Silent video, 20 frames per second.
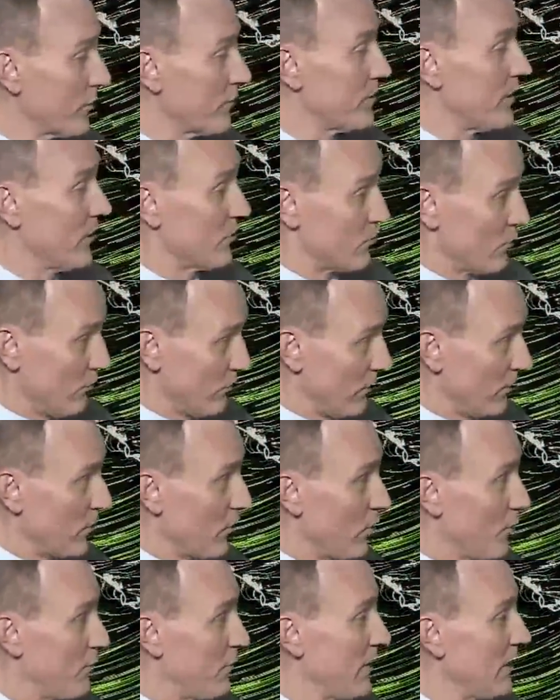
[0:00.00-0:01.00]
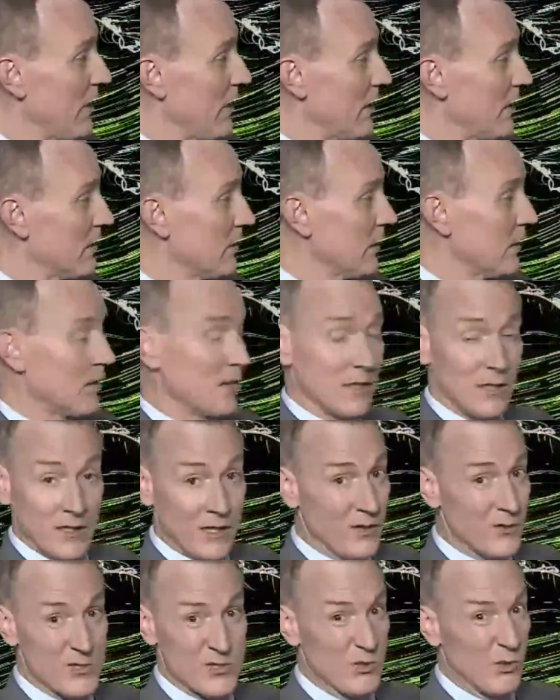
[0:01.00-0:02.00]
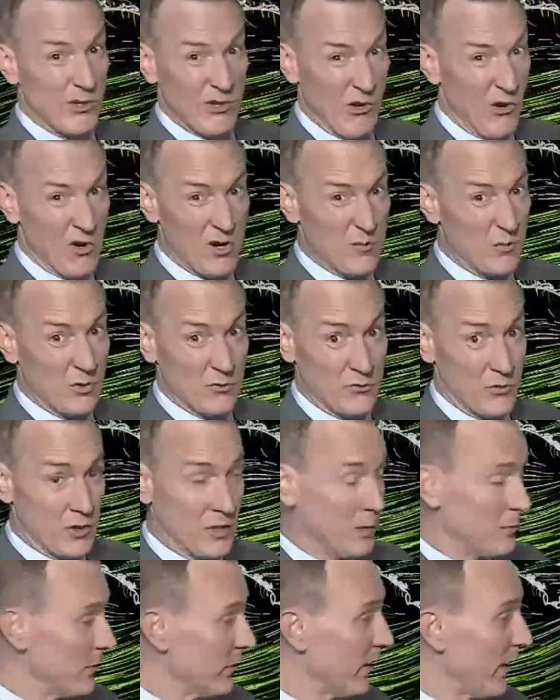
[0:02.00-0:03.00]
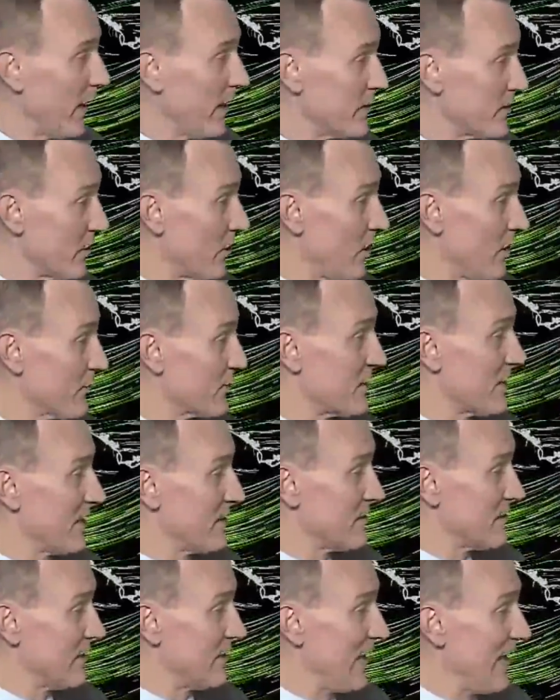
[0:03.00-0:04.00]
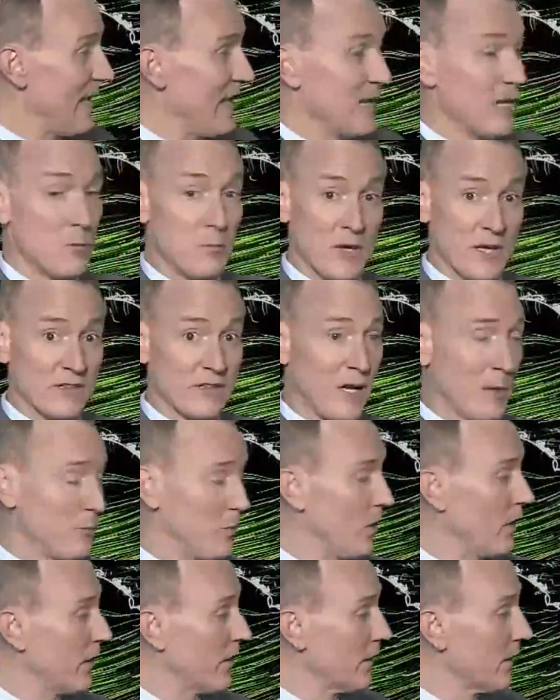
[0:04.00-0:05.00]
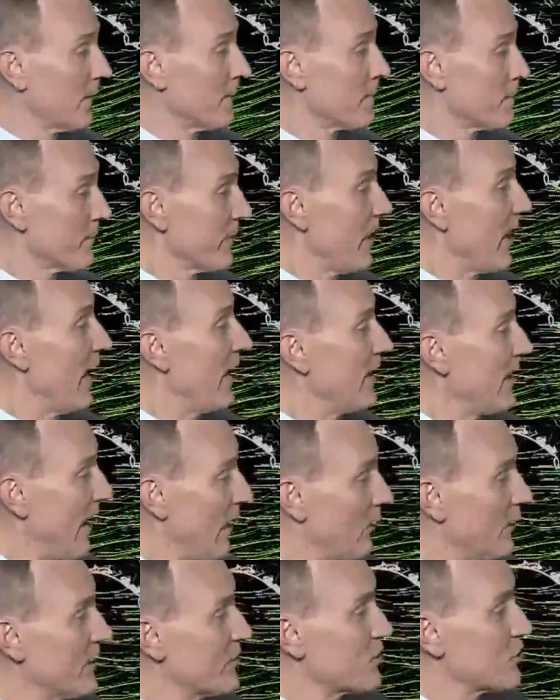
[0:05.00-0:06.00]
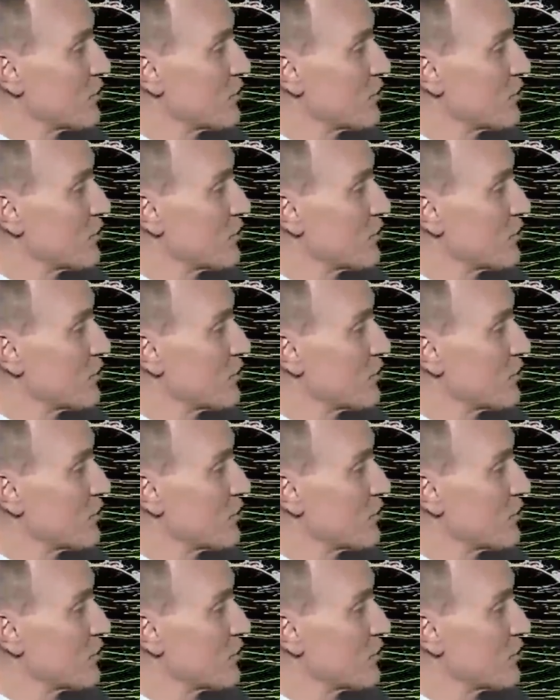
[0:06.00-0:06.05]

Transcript: To tell you the truth, the European, it was doing horrible for a couple of days, and all of a sudden today it picked up on it, and now it's